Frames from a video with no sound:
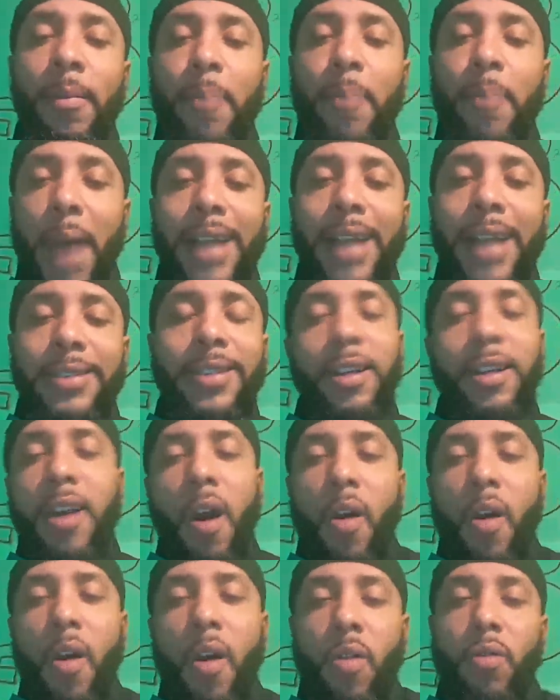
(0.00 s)
back to the
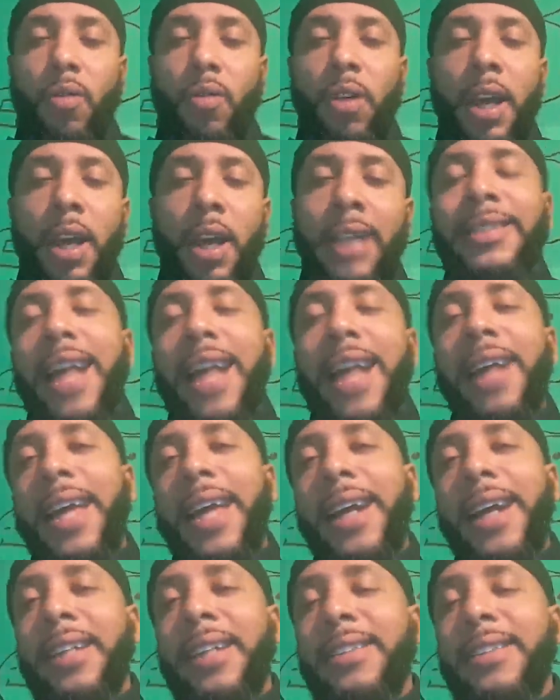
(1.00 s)
code. It's not
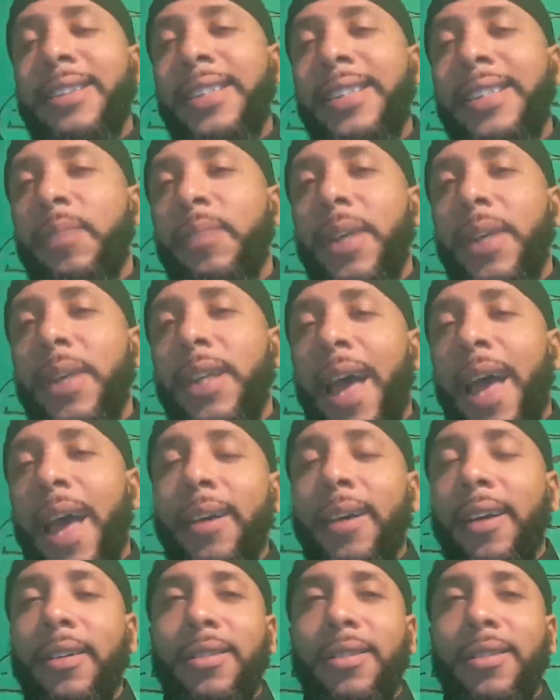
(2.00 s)
like I just be like,